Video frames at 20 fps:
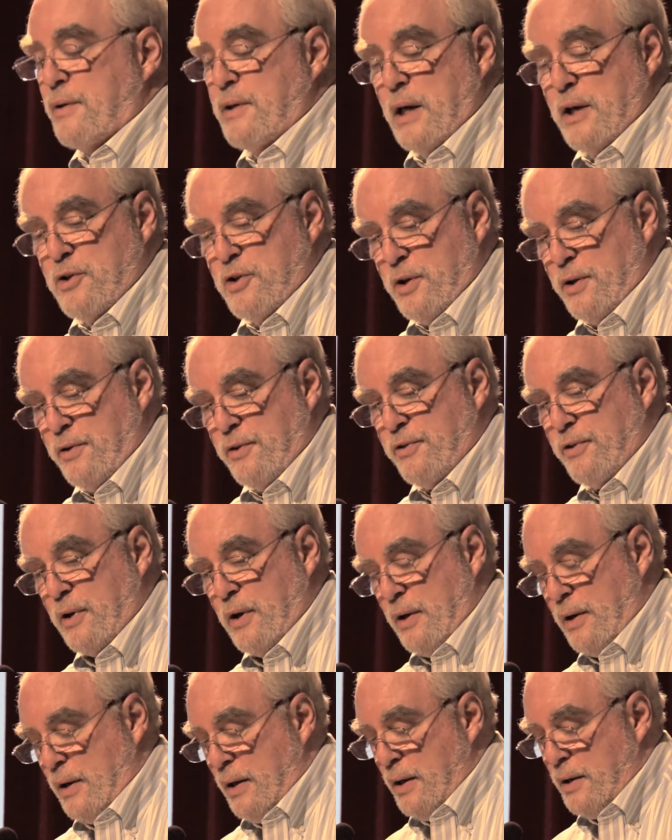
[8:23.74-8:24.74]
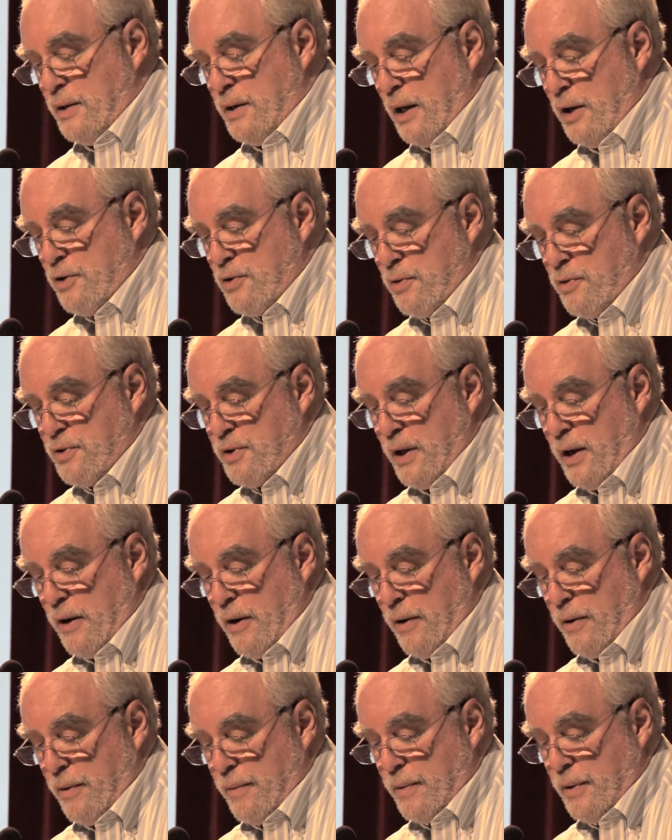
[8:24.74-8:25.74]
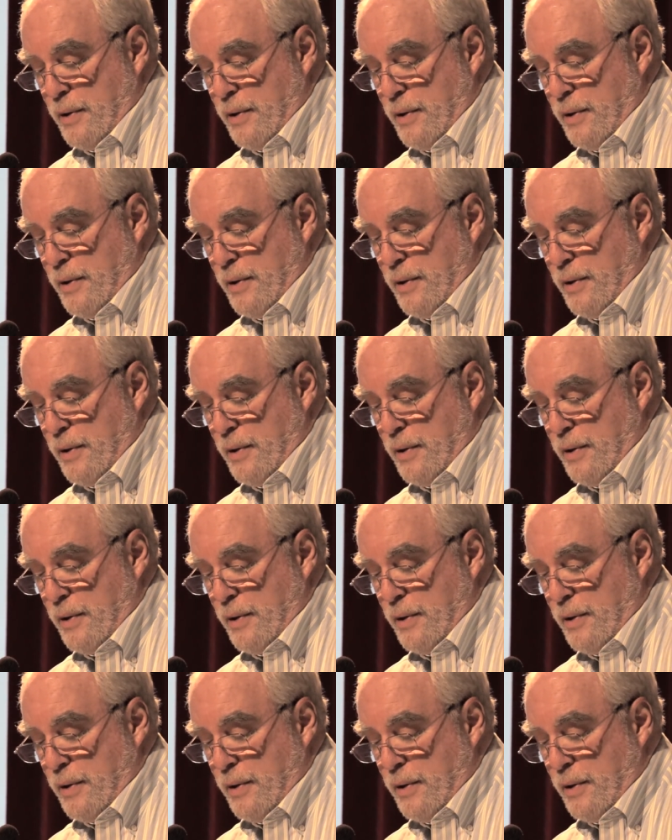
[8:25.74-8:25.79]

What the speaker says: tensions and dangers there.